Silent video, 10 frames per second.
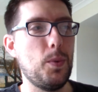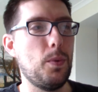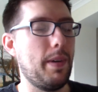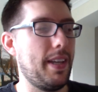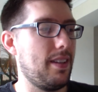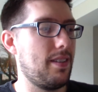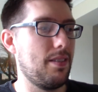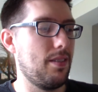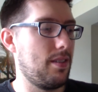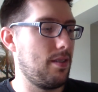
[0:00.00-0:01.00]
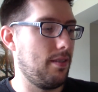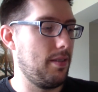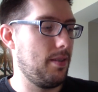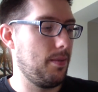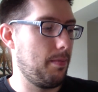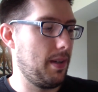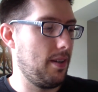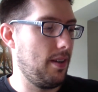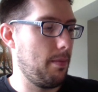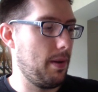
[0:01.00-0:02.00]
Oh, mind, that's another story. She was a bit
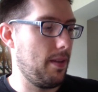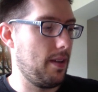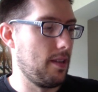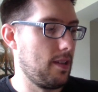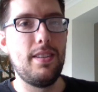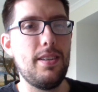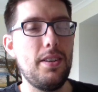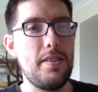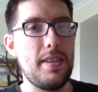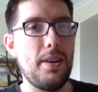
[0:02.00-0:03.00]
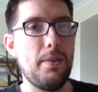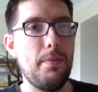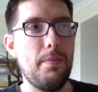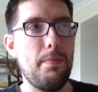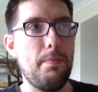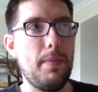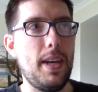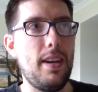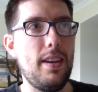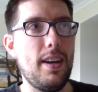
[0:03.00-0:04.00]
annoyed about that. Turns out,
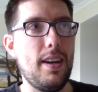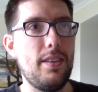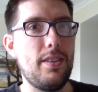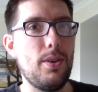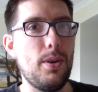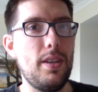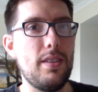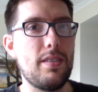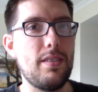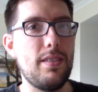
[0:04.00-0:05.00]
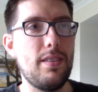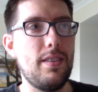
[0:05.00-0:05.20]
men and toys